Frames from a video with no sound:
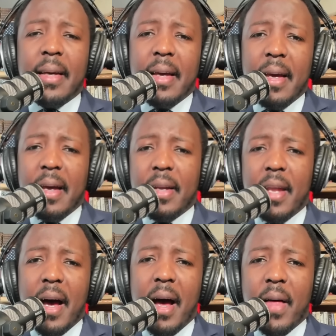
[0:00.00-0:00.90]
and
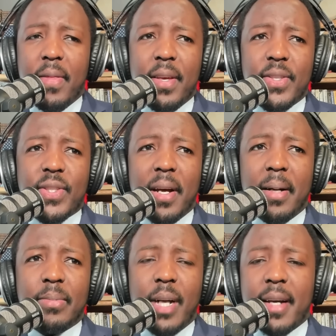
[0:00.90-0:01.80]
this
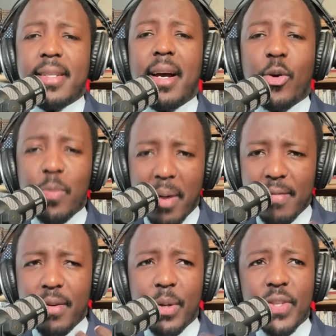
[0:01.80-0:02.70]
attack on my
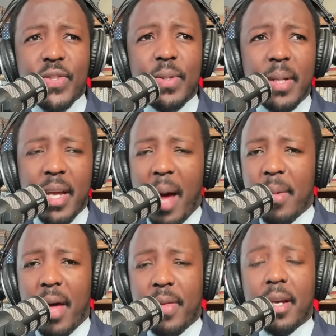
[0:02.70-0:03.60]
voice. And
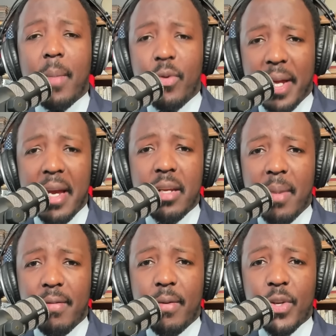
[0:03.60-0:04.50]
I think I'm regaining my
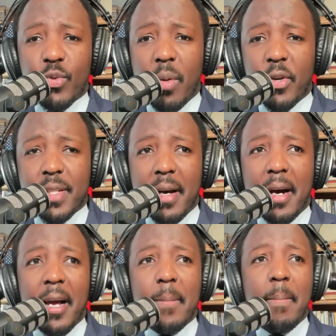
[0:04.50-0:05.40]
voice one more
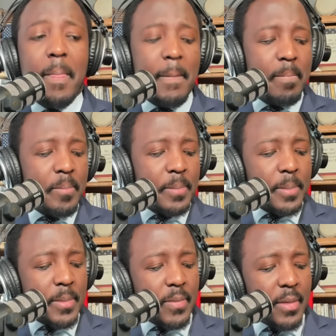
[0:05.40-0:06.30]
time.
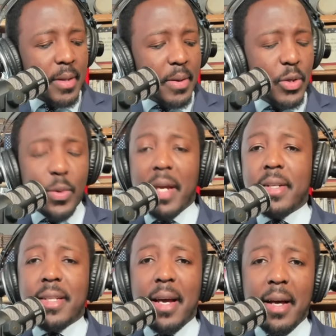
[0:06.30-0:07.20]
You can
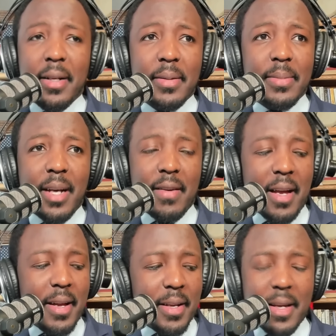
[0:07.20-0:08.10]
tell. I
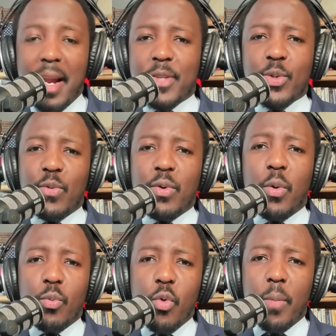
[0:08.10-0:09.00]
got a glass of
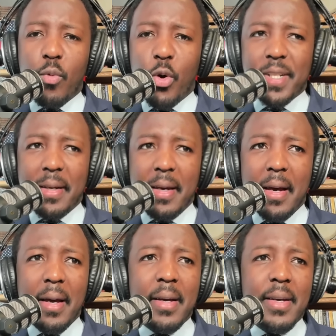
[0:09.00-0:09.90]
warm water here.
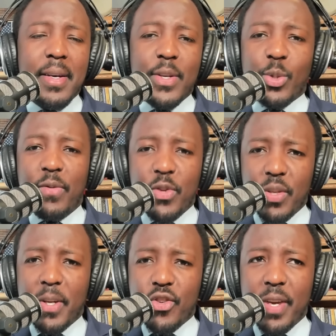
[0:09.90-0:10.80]
So if you see
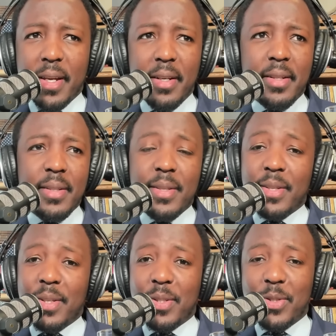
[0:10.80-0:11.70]
me drinking,
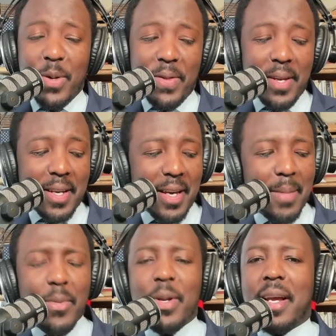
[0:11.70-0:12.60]
don't think, hey,
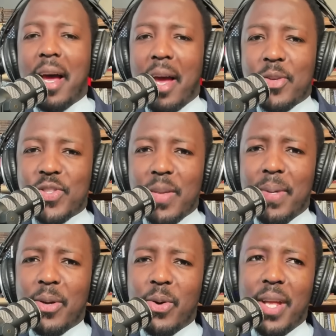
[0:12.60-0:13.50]
Mordecai, are you
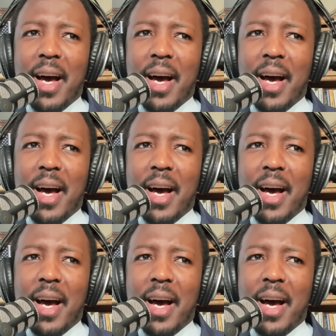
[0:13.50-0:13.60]
sipping on